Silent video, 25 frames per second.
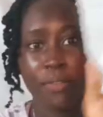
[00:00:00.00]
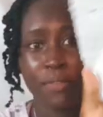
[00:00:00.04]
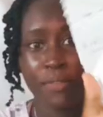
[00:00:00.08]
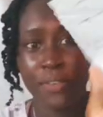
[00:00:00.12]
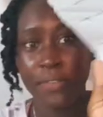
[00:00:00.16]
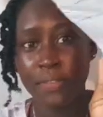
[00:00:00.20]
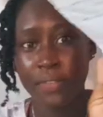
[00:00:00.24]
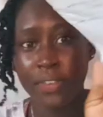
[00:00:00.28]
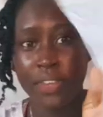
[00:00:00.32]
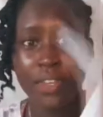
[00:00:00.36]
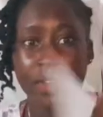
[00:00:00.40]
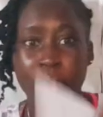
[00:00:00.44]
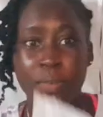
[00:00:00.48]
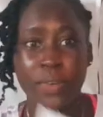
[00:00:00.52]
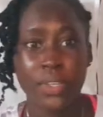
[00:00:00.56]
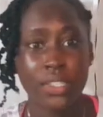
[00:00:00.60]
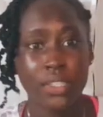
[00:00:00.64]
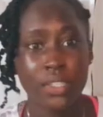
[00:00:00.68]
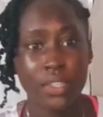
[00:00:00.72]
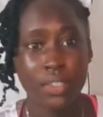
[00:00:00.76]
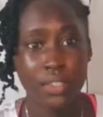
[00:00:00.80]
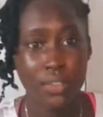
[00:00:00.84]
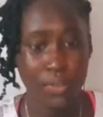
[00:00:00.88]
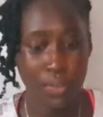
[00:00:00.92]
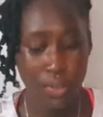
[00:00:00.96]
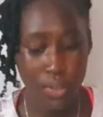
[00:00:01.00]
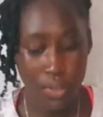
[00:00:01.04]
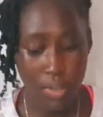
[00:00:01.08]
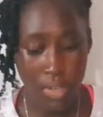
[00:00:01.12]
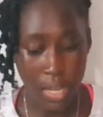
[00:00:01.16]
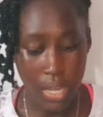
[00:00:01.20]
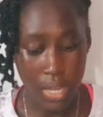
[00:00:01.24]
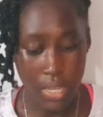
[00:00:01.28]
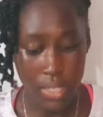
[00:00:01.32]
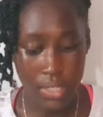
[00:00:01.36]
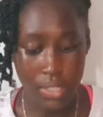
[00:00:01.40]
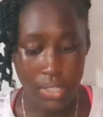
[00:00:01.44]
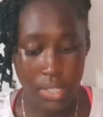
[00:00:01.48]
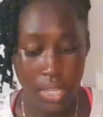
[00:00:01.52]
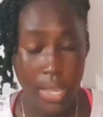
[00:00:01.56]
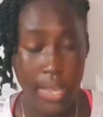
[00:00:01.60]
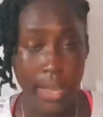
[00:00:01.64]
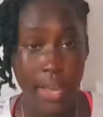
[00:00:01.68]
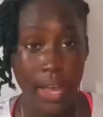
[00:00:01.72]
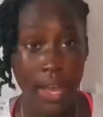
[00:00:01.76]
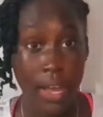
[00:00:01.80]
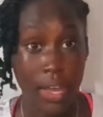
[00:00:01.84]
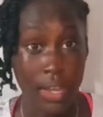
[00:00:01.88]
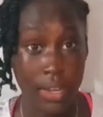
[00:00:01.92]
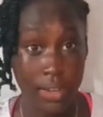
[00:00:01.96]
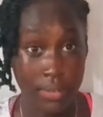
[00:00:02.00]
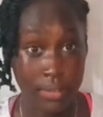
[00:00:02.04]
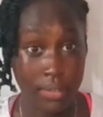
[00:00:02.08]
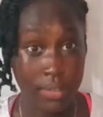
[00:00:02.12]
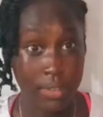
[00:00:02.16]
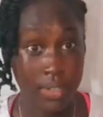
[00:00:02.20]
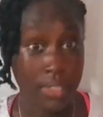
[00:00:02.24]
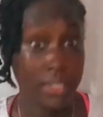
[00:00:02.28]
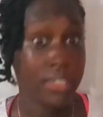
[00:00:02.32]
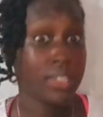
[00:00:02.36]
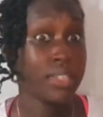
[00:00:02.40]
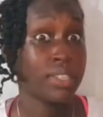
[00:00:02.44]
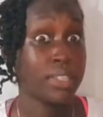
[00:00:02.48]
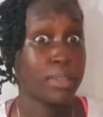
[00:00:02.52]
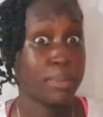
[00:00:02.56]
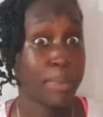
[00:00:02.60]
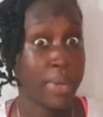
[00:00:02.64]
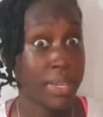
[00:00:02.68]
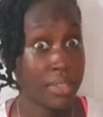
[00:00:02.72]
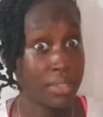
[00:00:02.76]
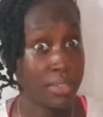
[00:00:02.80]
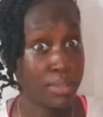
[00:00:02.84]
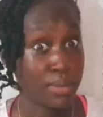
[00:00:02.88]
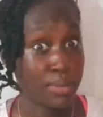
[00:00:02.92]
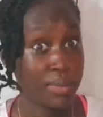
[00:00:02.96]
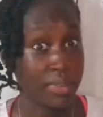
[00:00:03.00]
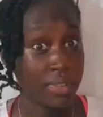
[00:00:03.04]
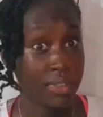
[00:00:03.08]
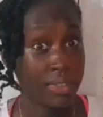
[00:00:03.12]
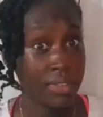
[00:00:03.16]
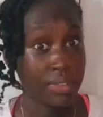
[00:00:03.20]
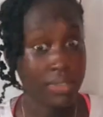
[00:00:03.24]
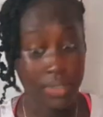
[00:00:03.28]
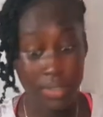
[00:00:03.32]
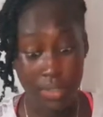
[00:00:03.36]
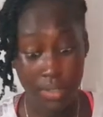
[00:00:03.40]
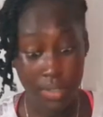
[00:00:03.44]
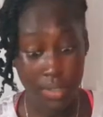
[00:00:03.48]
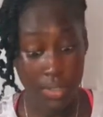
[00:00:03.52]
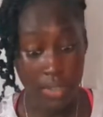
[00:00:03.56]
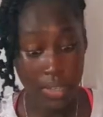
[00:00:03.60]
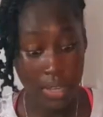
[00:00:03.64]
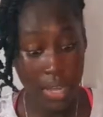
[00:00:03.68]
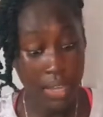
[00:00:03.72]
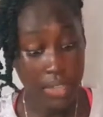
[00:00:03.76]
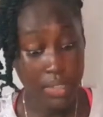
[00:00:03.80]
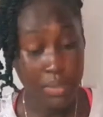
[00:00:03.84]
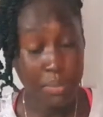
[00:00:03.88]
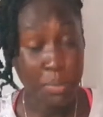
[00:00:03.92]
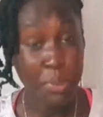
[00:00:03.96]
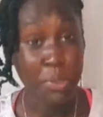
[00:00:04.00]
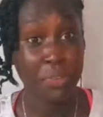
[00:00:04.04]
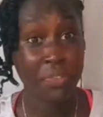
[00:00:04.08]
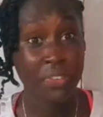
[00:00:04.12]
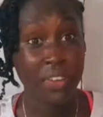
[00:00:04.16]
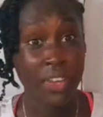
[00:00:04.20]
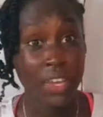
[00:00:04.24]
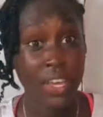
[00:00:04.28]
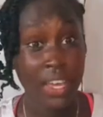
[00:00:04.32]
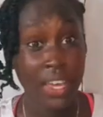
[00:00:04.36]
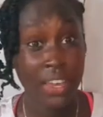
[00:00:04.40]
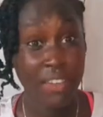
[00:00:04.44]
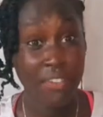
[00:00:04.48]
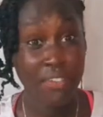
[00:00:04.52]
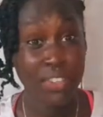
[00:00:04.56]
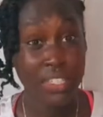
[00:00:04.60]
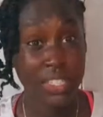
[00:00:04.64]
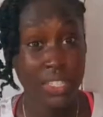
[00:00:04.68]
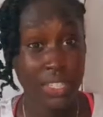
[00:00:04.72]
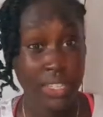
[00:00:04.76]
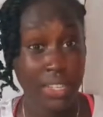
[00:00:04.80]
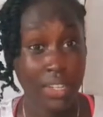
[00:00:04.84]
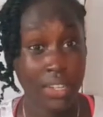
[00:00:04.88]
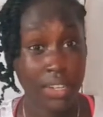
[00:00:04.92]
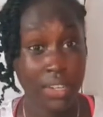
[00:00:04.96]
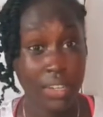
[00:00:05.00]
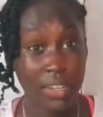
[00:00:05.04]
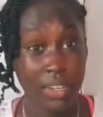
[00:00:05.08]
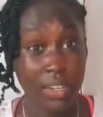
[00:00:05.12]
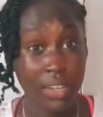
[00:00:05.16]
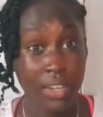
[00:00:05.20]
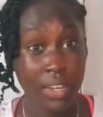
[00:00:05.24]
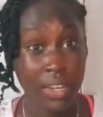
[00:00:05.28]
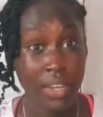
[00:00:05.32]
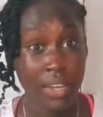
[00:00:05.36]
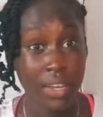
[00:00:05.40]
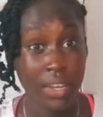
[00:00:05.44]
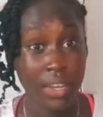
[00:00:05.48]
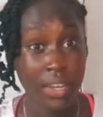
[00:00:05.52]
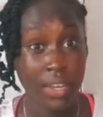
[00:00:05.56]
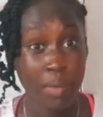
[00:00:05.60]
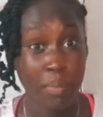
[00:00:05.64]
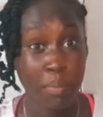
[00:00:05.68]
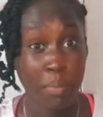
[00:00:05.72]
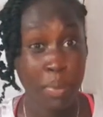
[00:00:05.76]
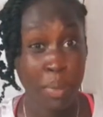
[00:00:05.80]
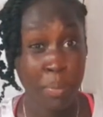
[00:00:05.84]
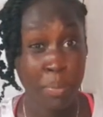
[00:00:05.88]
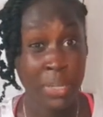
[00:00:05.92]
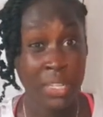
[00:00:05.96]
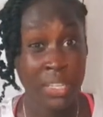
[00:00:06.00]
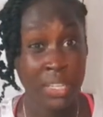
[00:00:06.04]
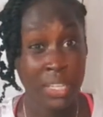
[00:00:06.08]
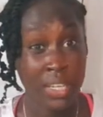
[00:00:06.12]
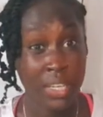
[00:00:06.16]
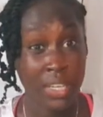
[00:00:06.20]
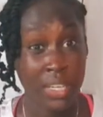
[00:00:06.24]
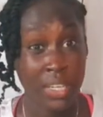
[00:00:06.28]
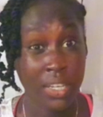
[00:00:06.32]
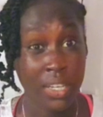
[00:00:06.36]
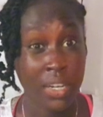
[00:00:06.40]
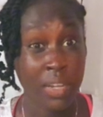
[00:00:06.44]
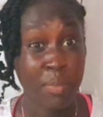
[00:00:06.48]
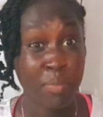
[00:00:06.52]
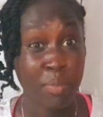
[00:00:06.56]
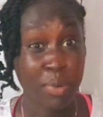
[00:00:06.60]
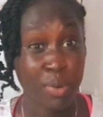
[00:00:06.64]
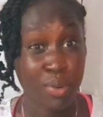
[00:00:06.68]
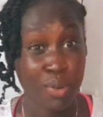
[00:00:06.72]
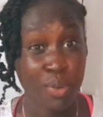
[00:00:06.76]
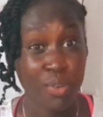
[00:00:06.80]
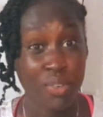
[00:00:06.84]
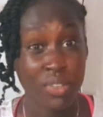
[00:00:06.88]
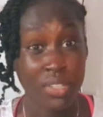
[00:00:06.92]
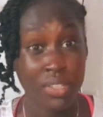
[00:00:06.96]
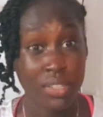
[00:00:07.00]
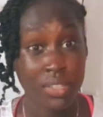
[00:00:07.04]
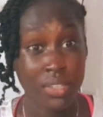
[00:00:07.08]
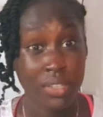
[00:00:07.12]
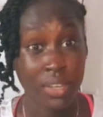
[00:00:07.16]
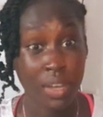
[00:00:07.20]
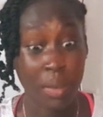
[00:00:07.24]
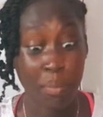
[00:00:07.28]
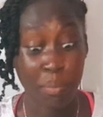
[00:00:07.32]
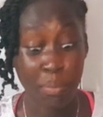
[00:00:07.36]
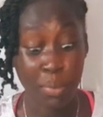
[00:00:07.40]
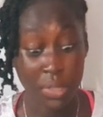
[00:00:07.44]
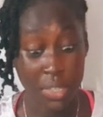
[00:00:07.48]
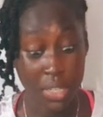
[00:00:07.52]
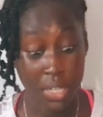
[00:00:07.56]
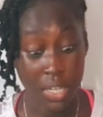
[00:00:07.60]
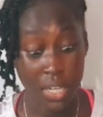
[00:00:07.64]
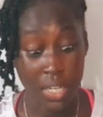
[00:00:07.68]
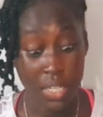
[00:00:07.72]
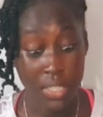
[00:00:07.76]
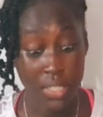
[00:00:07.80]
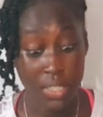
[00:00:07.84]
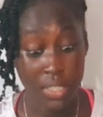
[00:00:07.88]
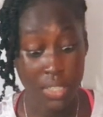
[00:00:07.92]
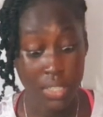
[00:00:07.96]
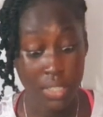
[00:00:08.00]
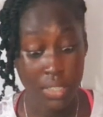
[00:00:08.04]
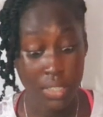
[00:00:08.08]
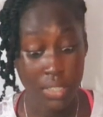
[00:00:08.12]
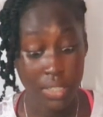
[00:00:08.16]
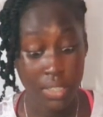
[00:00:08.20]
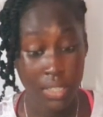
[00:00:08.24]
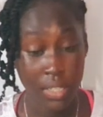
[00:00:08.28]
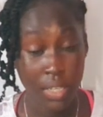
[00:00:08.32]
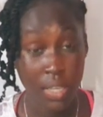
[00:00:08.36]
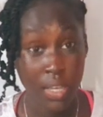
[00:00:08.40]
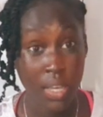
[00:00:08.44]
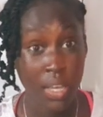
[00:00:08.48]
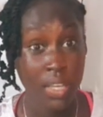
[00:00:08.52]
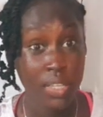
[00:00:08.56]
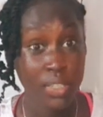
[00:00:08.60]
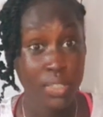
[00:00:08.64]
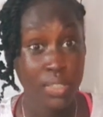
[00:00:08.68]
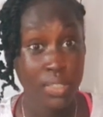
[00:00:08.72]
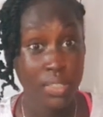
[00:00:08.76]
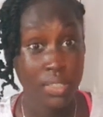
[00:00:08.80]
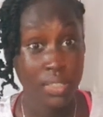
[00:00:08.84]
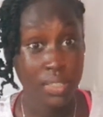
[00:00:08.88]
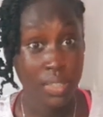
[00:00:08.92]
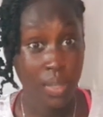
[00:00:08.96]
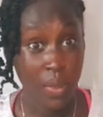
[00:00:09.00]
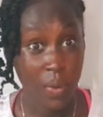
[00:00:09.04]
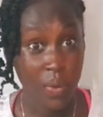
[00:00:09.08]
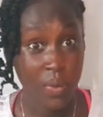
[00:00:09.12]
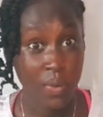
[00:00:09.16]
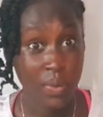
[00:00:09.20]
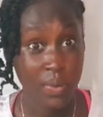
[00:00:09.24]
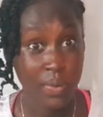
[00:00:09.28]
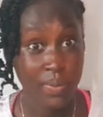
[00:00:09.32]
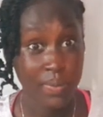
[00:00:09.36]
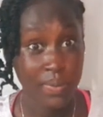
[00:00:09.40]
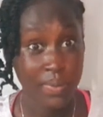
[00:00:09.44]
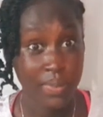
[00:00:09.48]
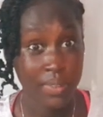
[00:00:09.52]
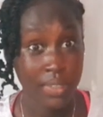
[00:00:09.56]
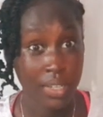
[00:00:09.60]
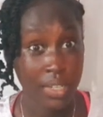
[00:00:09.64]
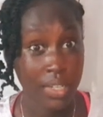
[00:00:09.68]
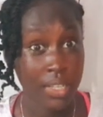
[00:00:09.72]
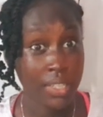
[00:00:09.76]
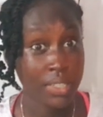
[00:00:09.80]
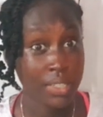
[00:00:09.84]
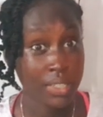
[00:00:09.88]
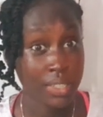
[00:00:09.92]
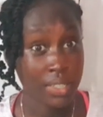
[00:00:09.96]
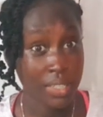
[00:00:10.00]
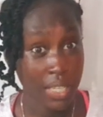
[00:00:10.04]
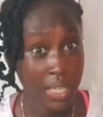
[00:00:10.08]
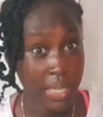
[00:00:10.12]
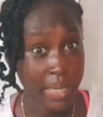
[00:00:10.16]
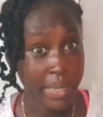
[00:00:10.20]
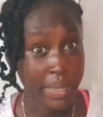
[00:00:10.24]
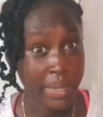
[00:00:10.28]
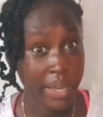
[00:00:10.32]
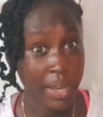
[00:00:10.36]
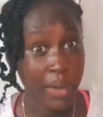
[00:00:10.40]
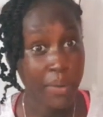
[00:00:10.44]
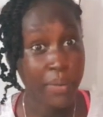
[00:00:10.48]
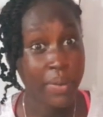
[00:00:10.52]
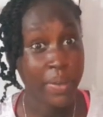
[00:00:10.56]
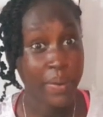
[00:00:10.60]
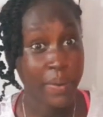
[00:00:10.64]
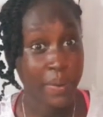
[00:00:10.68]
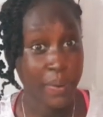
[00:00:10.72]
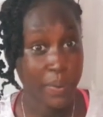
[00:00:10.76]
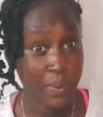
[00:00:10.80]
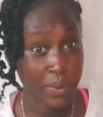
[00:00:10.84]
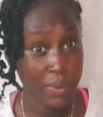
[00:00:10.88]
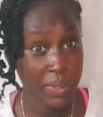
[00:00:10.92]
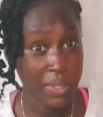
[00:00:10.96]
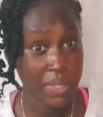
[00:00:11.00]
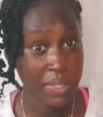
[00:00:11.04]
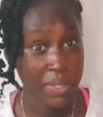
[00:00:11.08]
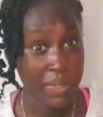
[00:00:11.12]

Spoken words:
15 questions for you guys, and this is the spicy noodles. That is milk for every single pepper thing in my house. I'm putting at this. So let's see how it goes.